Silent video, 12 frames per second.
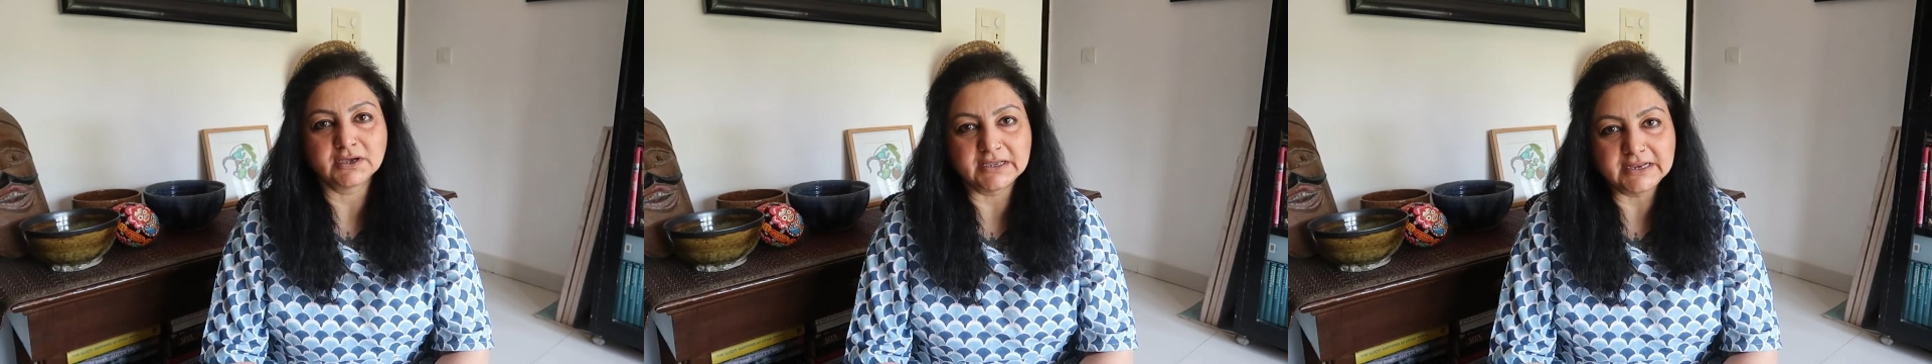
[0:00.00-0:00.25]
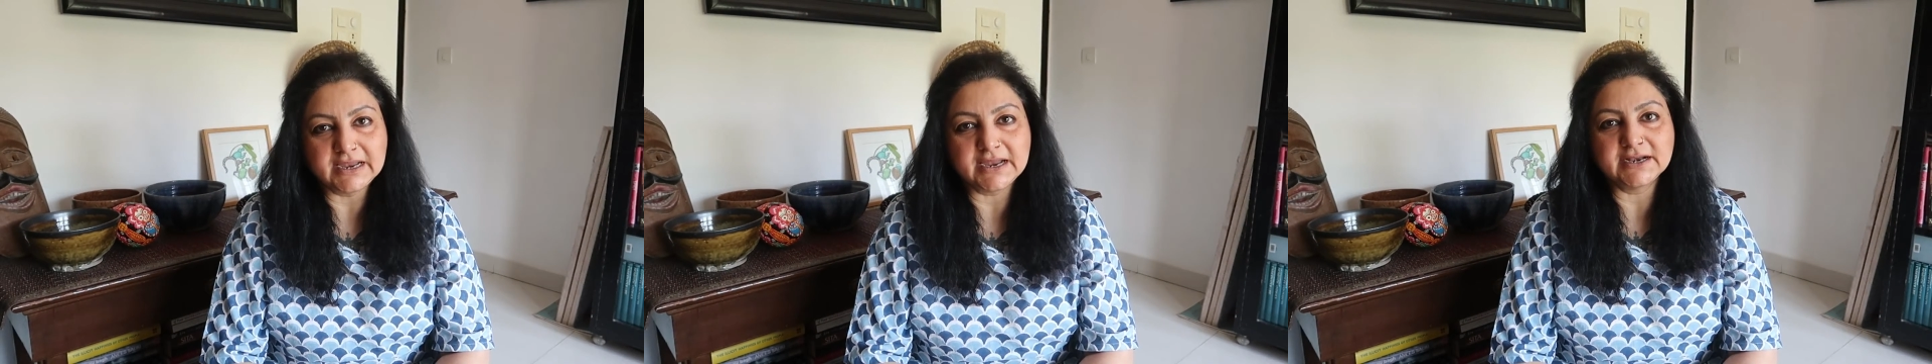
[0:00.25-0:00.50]

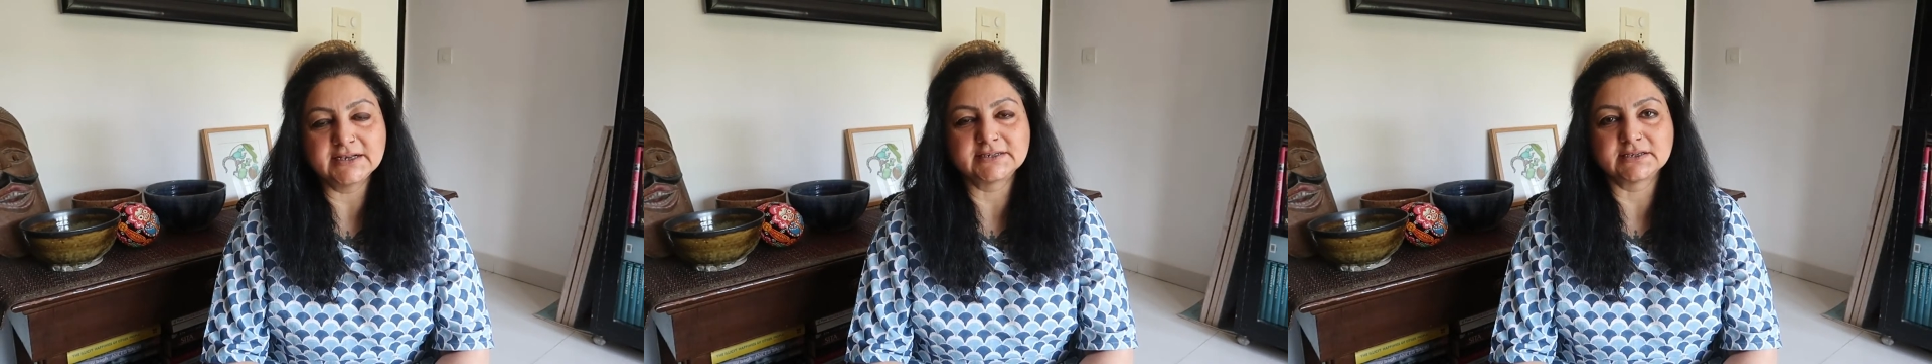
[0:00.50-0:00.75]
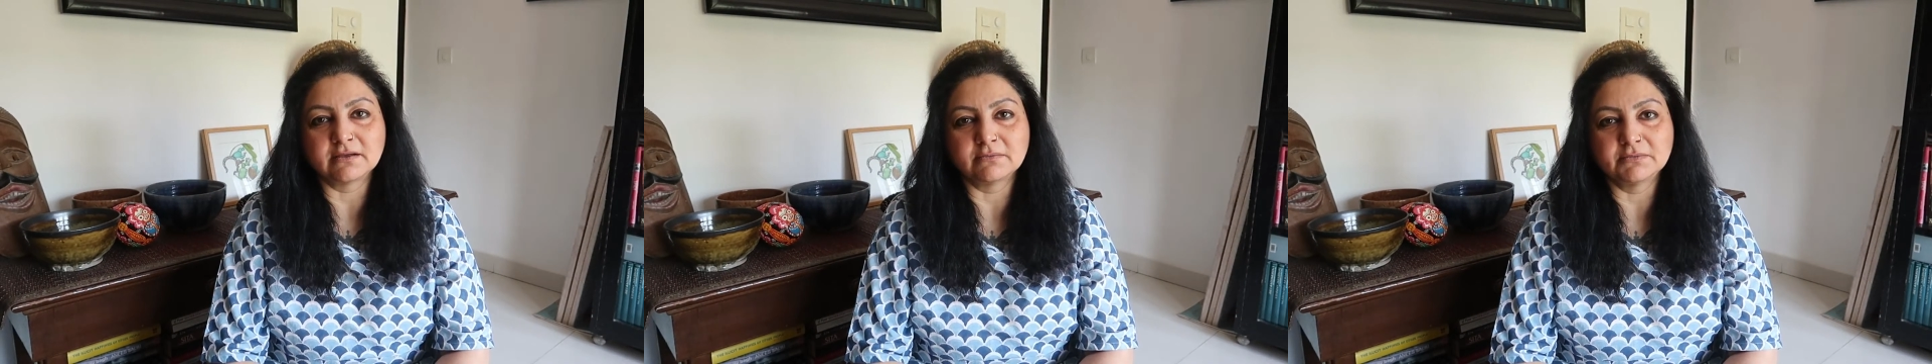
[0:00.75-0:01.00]
create
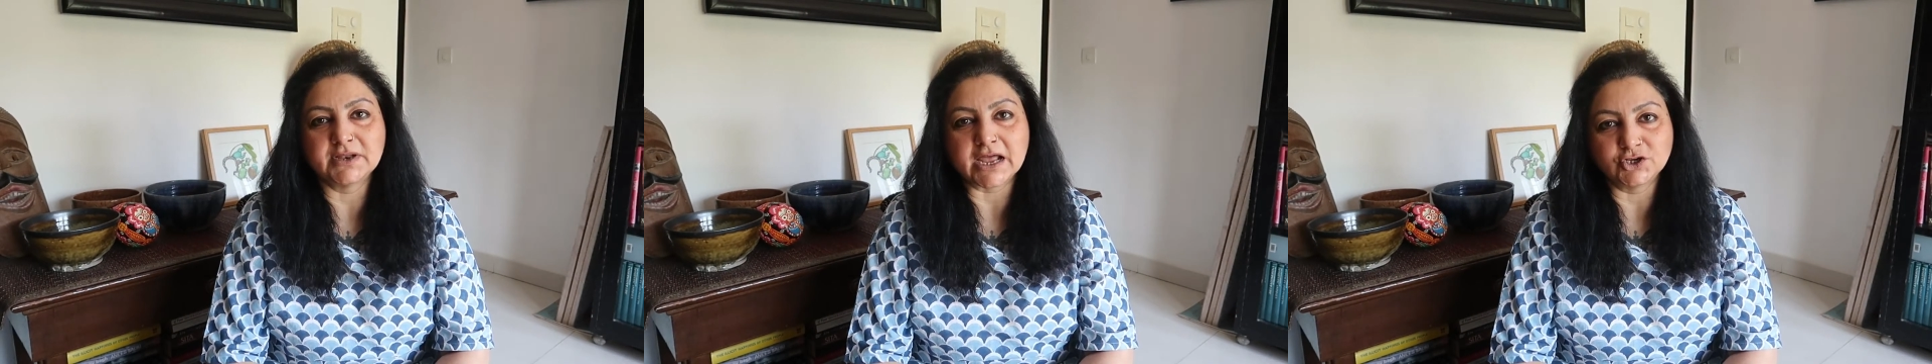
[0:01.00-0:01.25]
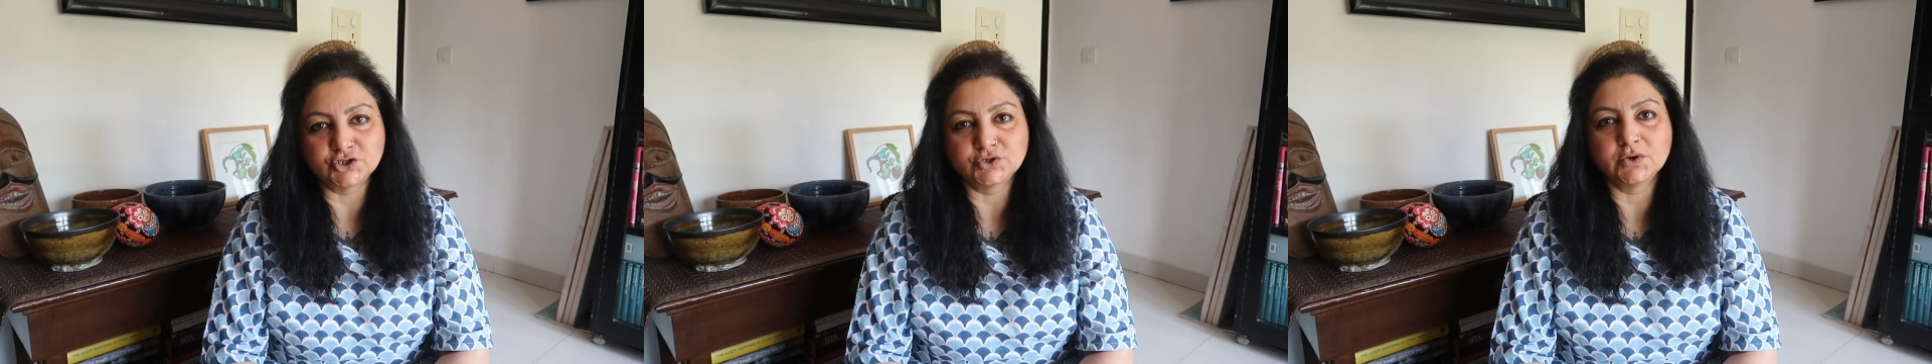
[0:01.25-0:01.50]
some
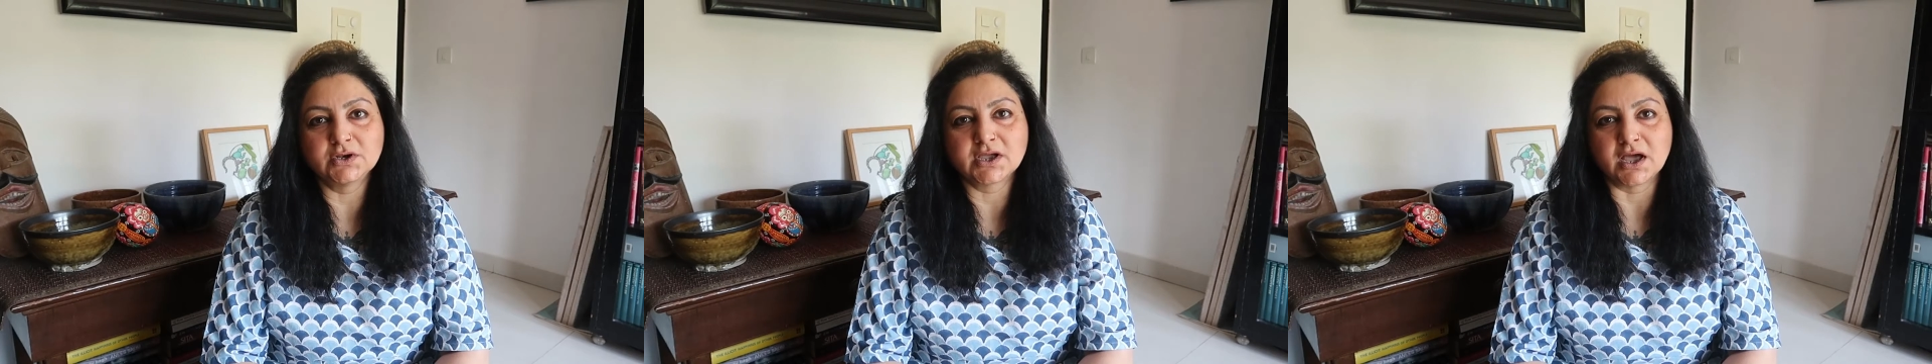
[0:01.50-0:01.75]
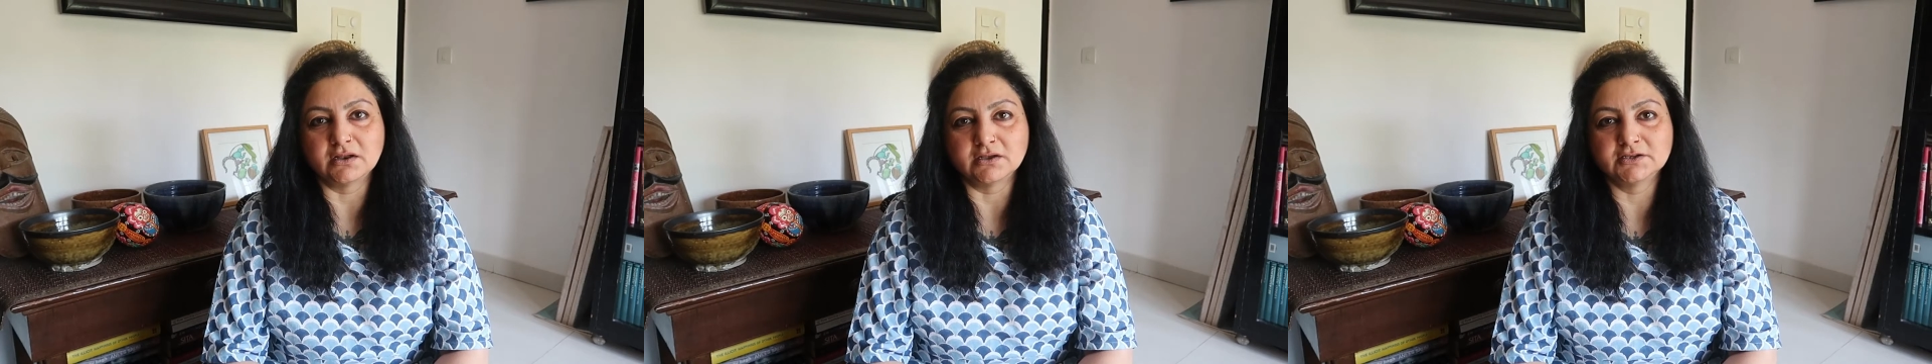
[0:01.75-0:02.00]
natural
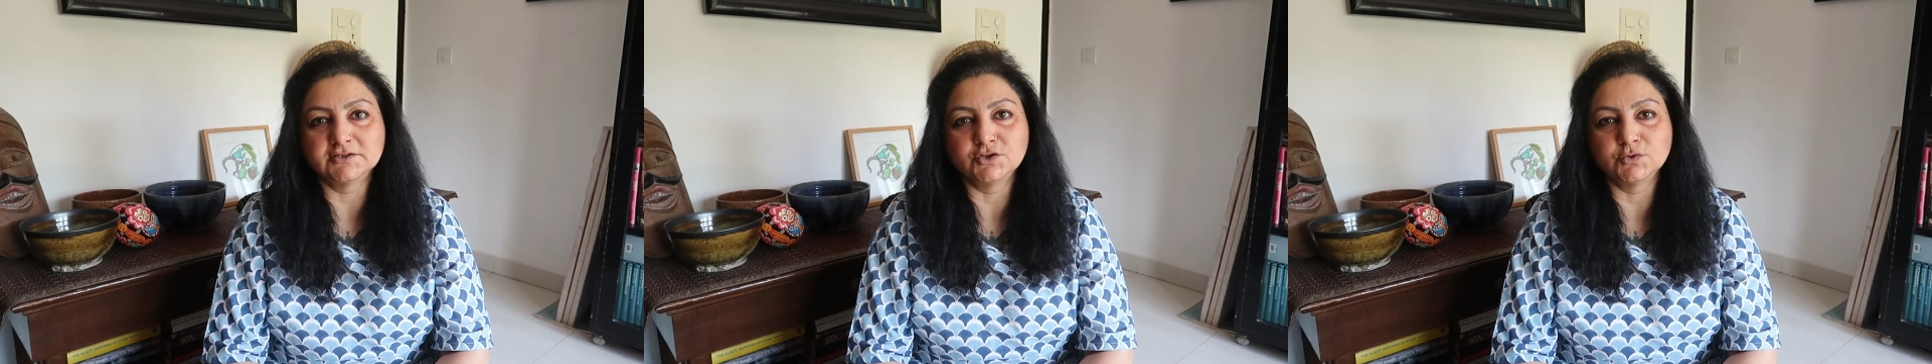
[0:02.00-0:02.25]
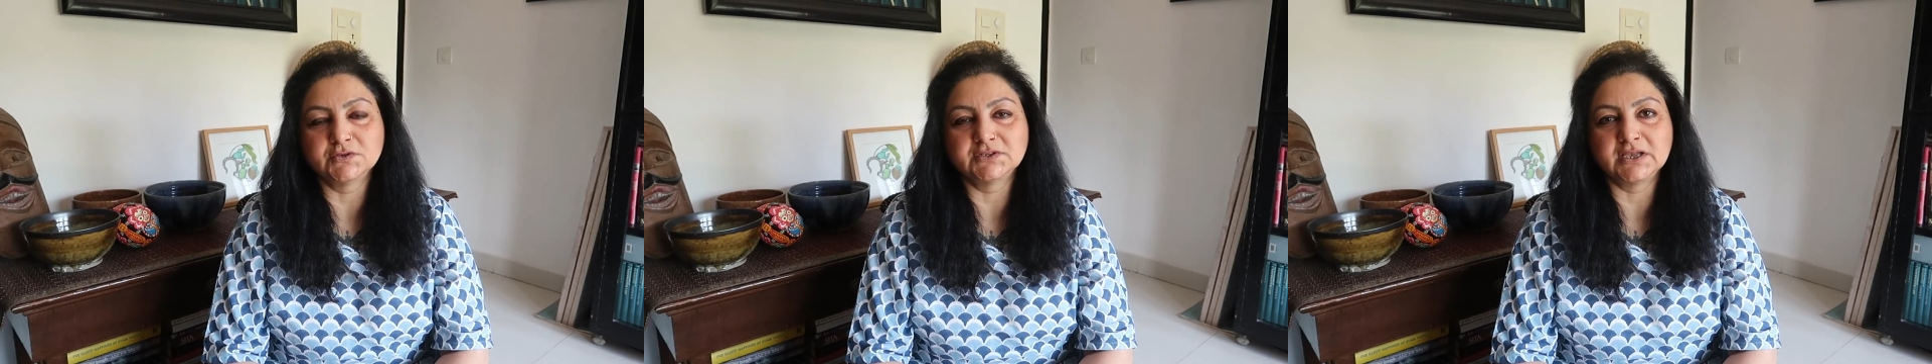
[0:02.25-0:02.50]
colors
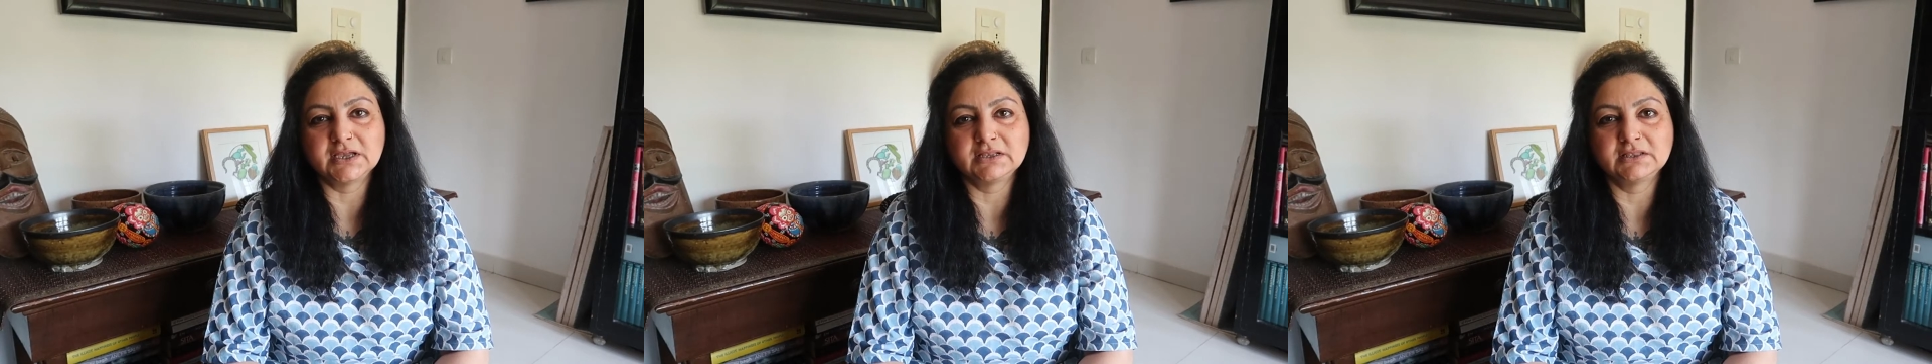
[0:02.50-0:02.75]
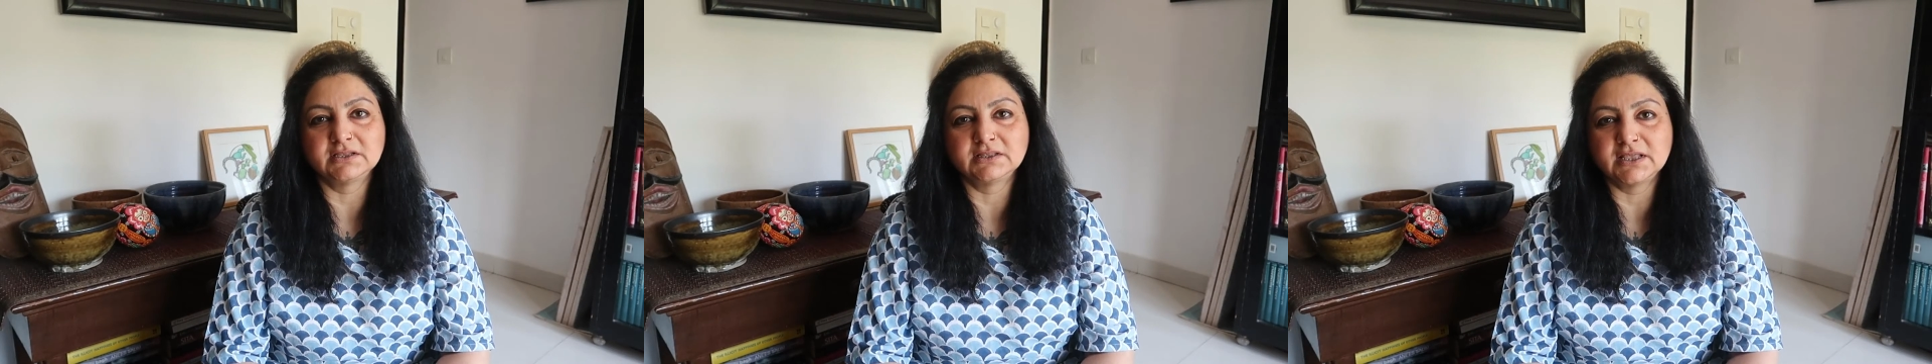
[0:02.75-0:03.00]

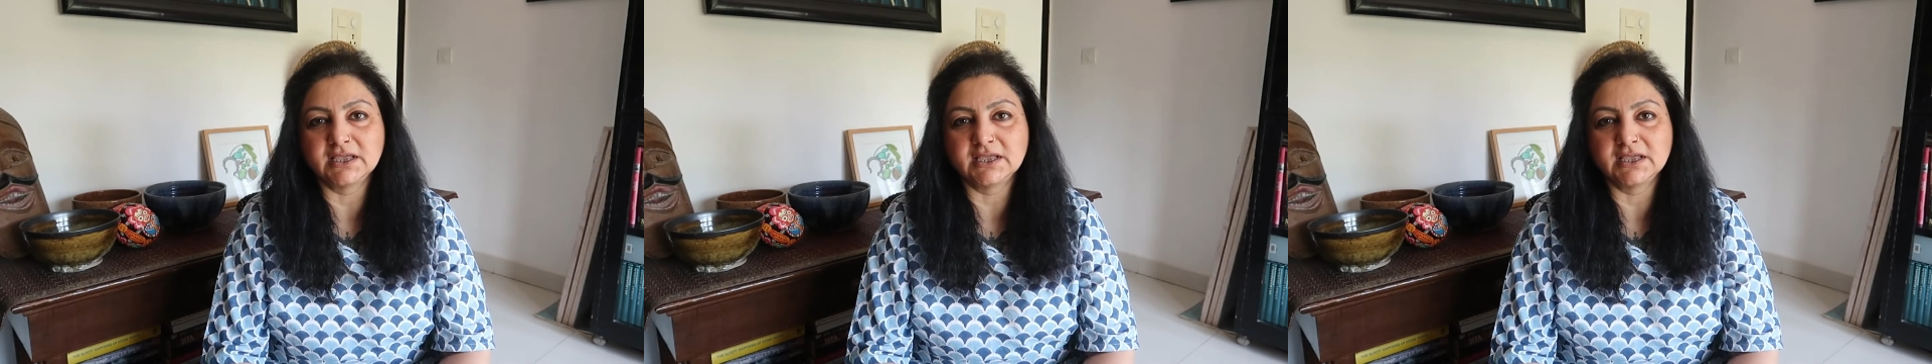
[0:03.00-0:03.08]
using the